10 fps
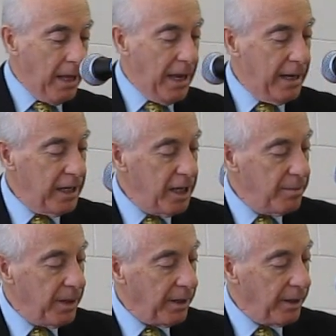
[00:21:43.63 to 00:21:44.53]
and he
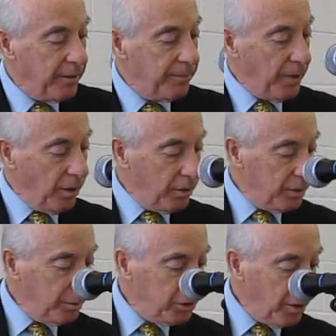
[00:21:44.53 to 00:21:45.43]
bear, oh,
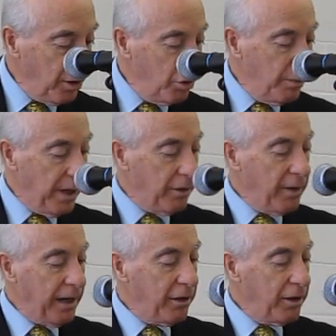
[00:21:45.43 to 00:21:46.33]
I'm sorry, who bear
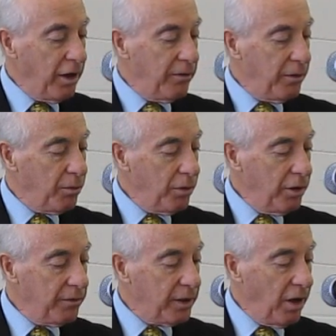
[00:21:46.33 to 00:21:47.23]
record of the
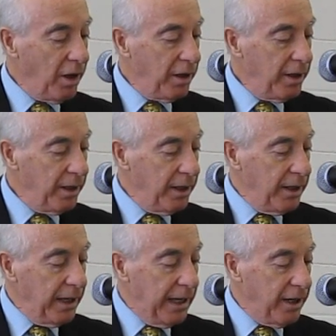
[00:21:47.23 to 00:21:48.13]
word of God
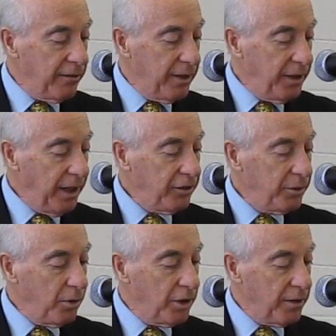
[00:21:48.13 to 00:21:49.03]
and of the
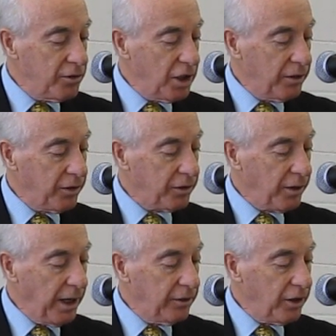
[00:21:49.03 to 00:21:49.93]
testimony of Jesus
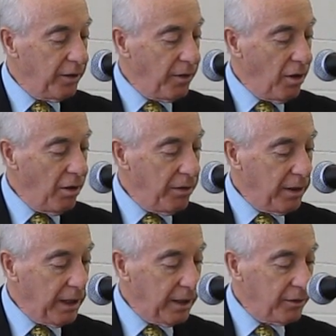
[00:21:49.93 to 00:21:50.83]
Christ and of all
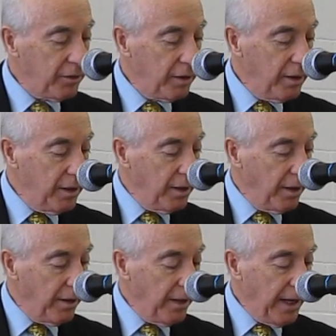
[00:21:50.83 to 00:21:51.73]
things
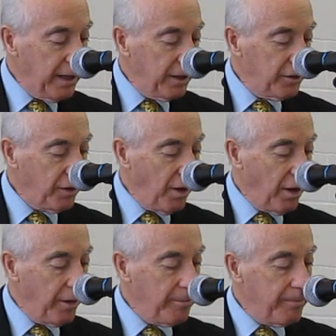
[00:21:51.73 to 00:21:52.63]
that he
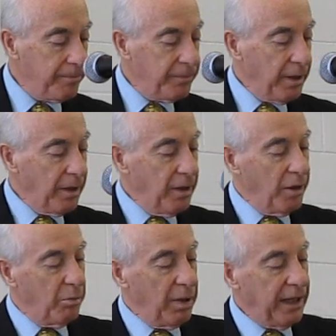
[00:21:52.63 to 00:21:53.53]
saw.
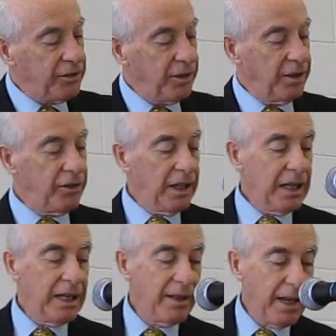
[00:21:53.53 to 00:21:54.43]
Blessed is
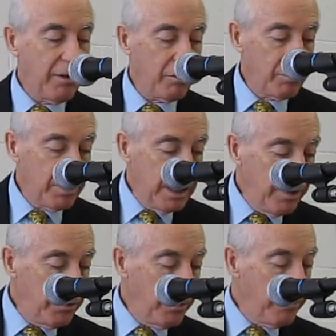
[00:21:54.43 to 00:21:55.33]
he that
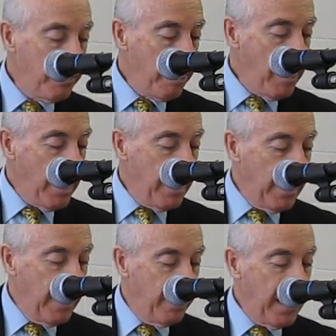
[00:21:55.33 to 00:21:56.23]
reads
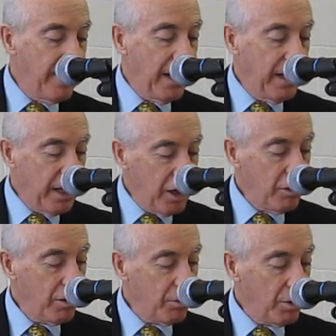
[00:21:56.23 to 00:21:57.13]
and they that
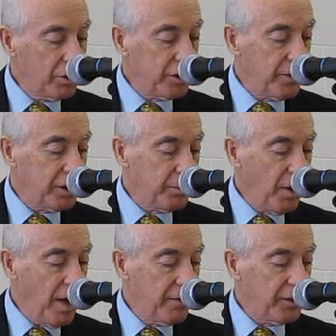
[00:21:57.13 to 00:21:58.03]
hear the words of this
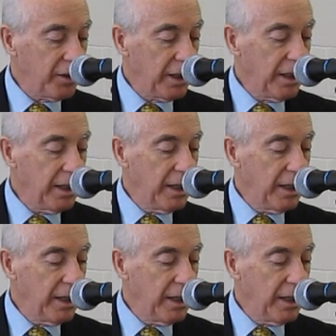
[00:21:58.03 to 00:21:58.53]
prophecy